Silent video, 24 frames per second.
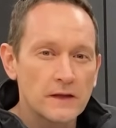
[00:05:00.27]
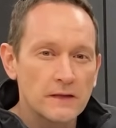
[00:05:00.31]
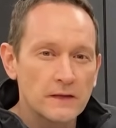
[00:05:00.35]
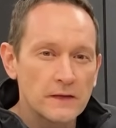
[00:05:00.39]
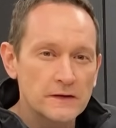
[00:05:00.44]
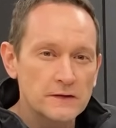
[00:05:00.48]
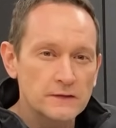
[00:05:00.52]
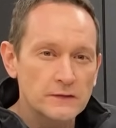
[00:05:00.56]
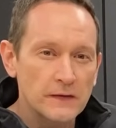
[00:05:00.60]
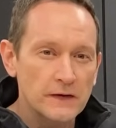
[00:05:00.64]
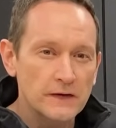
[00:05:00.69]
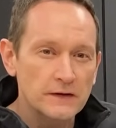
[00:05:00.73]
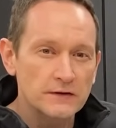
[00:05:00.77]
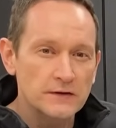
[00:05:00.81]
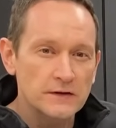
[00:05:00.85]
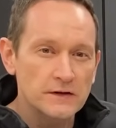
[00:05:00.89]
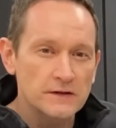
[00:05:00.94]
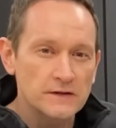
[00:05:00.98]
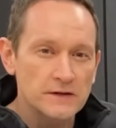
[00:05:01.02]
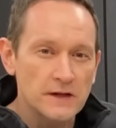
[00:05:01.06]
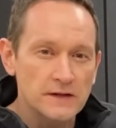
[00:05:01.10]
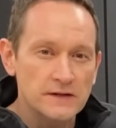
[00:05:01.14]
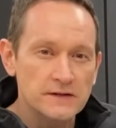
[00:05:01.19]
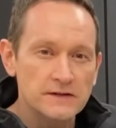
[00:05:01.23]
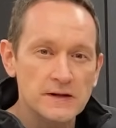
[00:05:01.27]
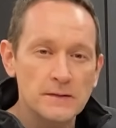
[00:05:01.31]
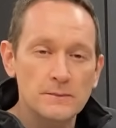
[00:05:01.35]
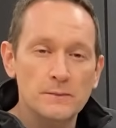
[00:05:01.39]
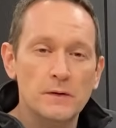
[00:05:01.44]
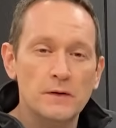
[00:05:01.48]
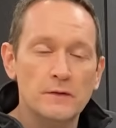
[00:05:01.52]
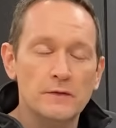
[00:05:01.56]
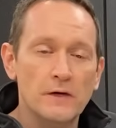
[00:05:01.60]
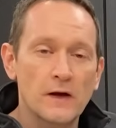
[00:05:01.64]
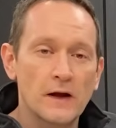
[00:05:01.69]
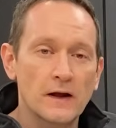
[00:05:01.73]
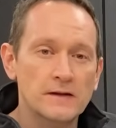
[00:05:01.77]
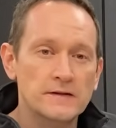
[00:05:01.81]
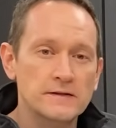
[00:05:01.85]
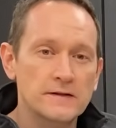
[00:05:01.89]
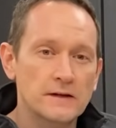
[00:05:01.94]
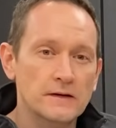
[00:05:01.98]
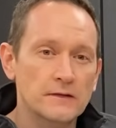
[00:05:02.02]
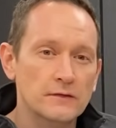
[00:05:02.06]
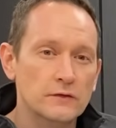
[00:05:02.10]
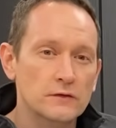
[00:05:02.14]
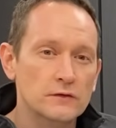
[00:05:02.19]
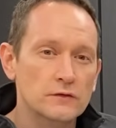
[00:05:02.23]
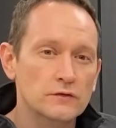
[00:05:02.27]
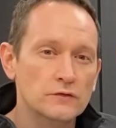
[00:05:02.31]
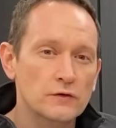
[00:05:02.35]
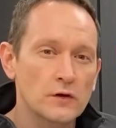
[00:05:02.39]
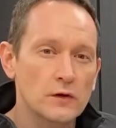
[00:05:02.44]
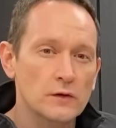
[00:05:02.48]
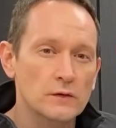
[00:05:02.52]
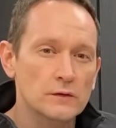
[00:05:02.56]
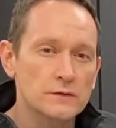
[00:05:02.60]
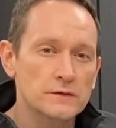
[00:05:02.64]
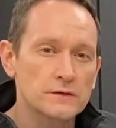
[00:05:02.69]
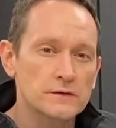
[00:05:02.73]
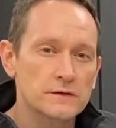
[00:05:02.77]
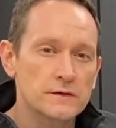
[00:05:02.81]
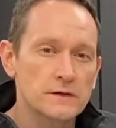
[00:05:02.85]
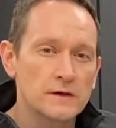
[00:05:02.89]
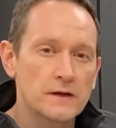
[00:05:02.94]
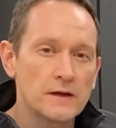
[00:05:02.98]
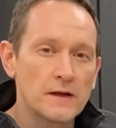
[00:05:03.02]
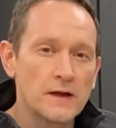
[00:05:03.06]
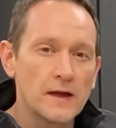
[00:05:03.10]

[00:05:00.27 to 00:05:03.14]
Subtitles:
this features a simplified set of controls.